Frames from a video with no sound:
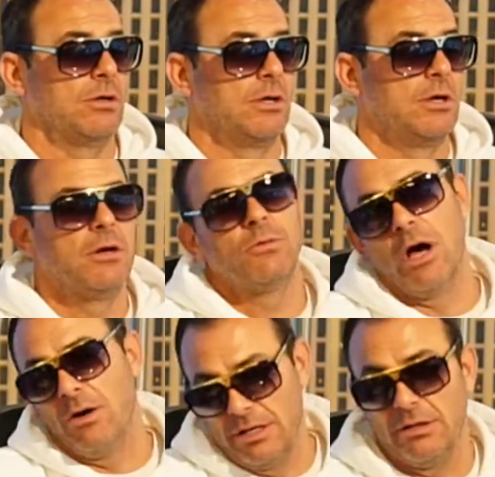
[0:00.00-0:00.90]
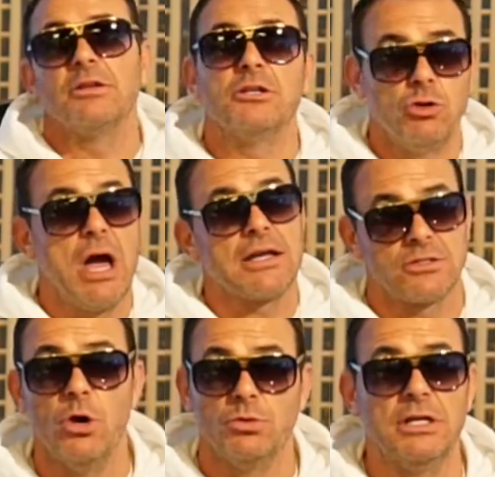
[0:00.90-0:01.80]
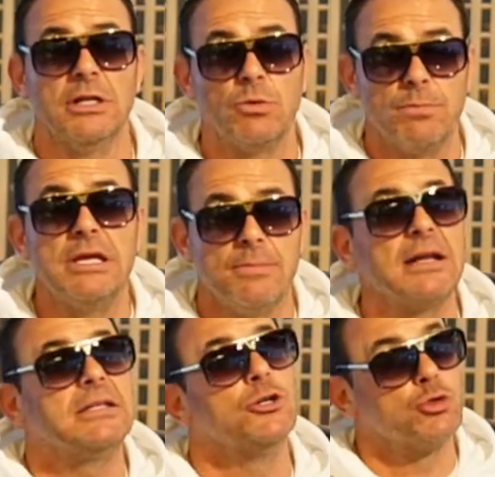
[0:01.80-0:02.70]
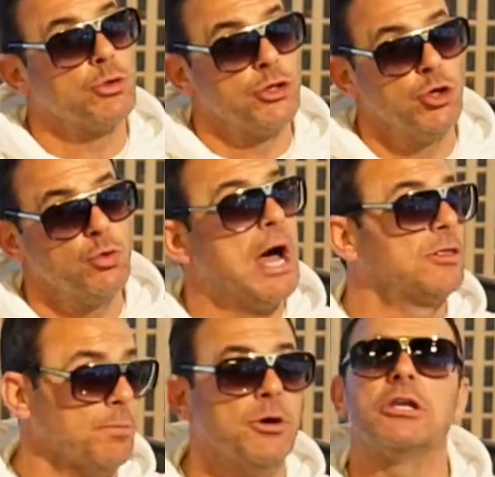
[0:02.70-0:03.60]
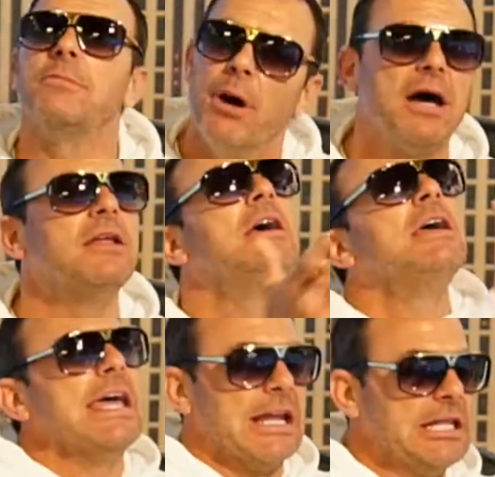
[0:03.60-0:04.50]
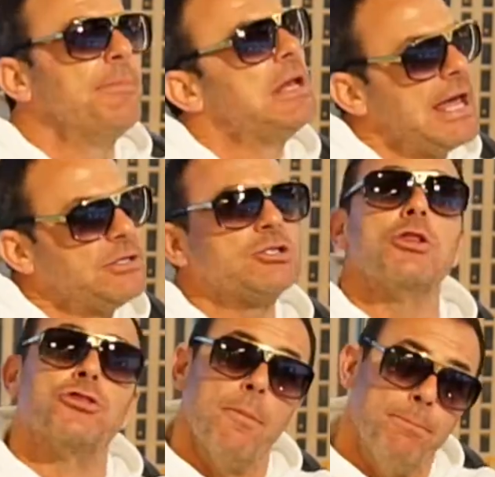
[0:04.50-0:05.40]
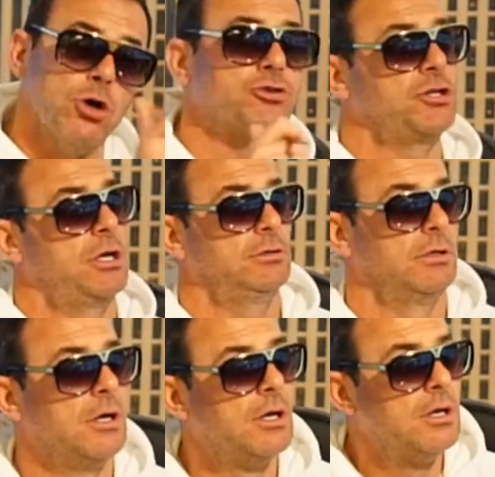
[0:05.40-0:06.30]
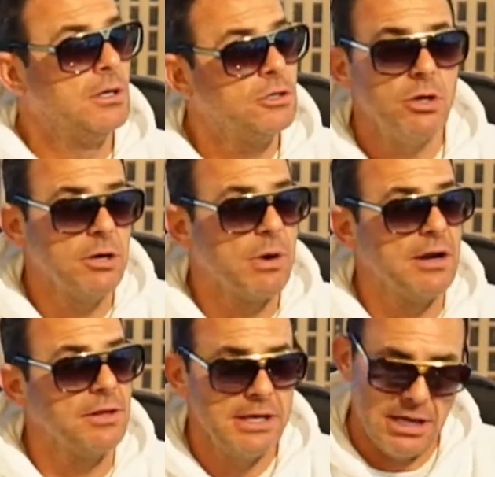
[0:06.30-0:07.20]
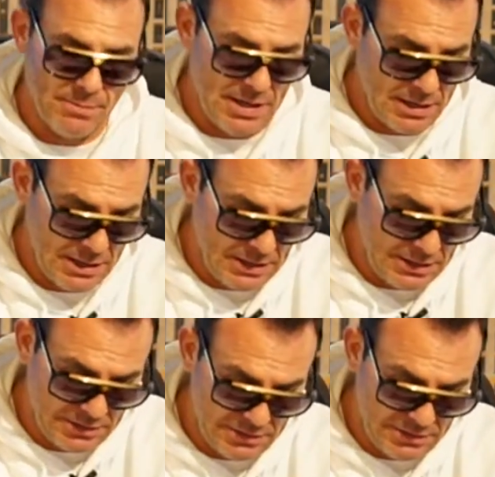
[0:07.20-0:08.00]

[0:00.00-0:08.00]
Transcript: Exactly. Well, it, you guys know dealing with me. My deal's with you, not the bookie. But it eliminates the bullshit. Yeah. You hit it right on the head, man. And, yeah, and,